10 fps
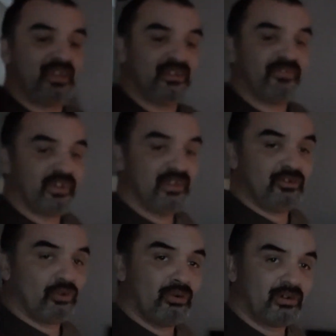for
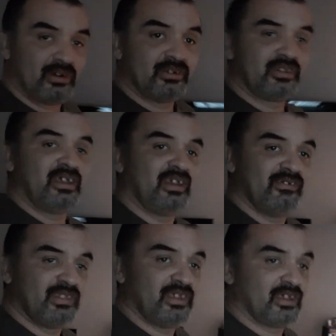indoors and
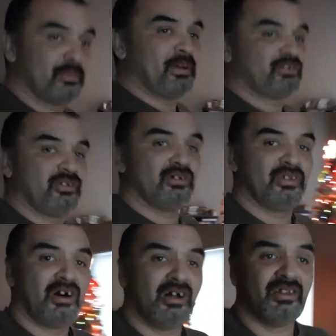everything, especially during the
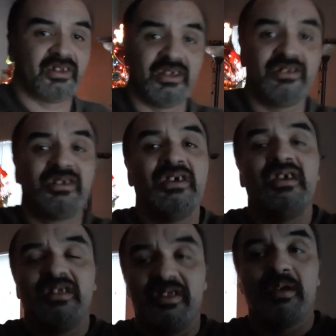holidays,
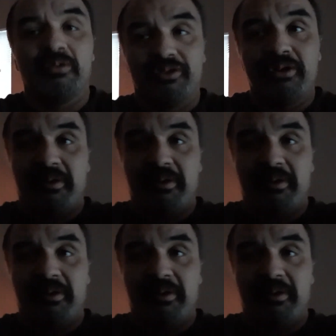they will do